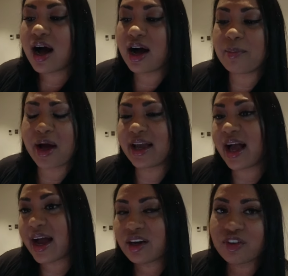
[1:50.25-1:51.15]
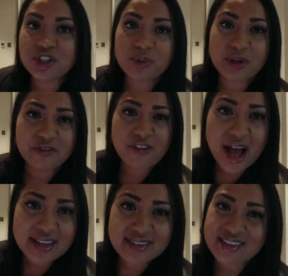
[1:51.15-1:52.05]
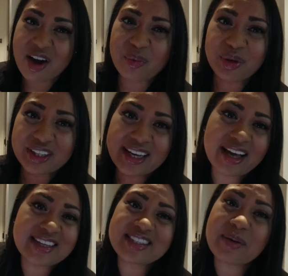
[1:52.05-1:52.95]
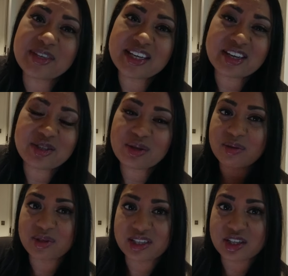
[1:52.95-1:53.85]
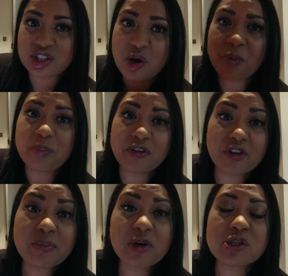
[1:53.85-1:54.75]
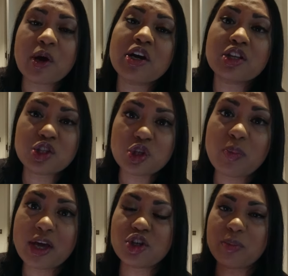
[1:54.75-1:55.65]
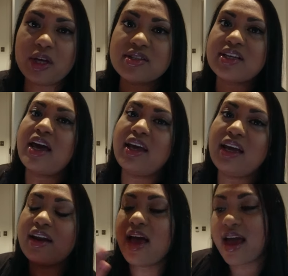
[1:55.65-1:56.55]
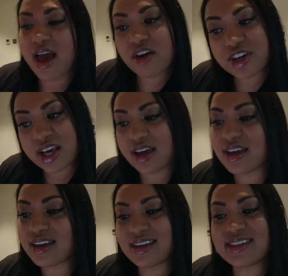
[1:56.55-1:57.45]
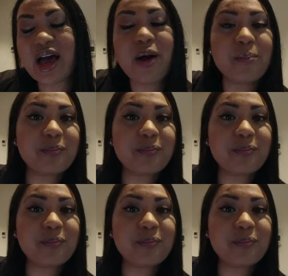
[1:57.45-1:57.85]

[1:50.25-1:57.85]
I kind of intermittent fast, not really. I guess some days I do, some days I don't. But for the most part, the two major meals that I eat every day is